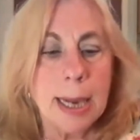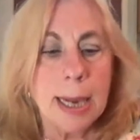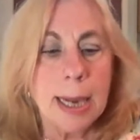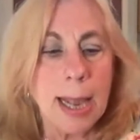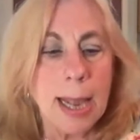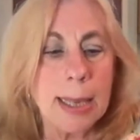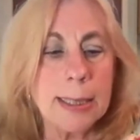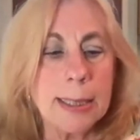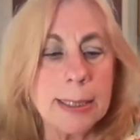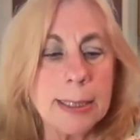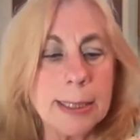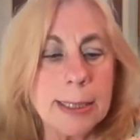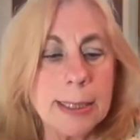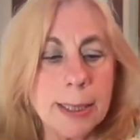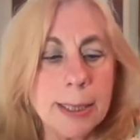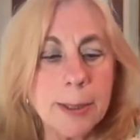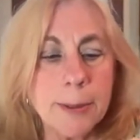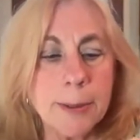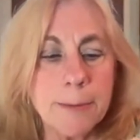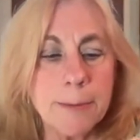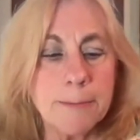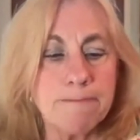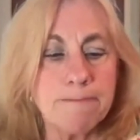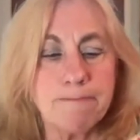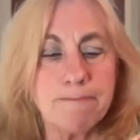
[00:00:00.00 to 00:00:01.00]
And
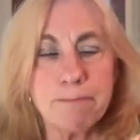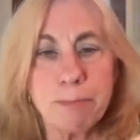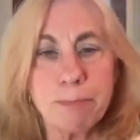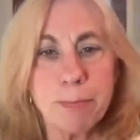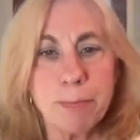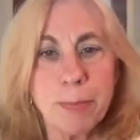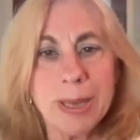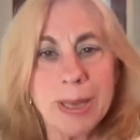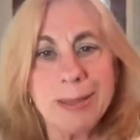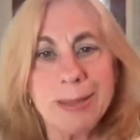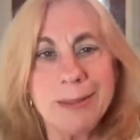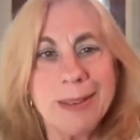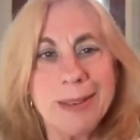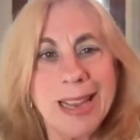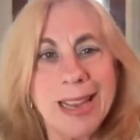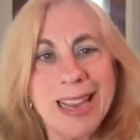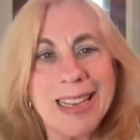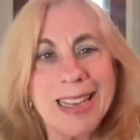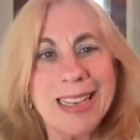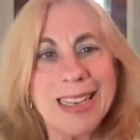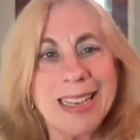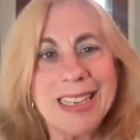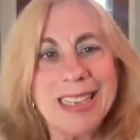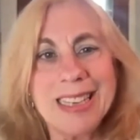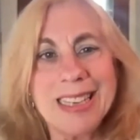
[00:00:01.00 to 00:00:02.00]
so, but
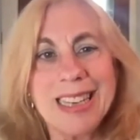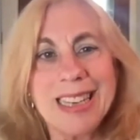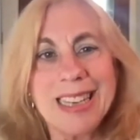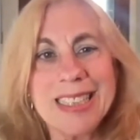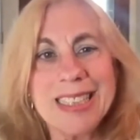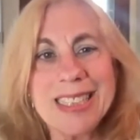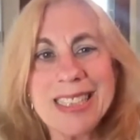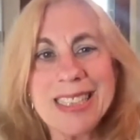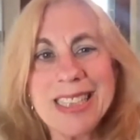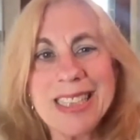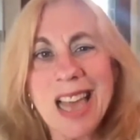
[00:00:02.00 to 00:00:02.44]
it gets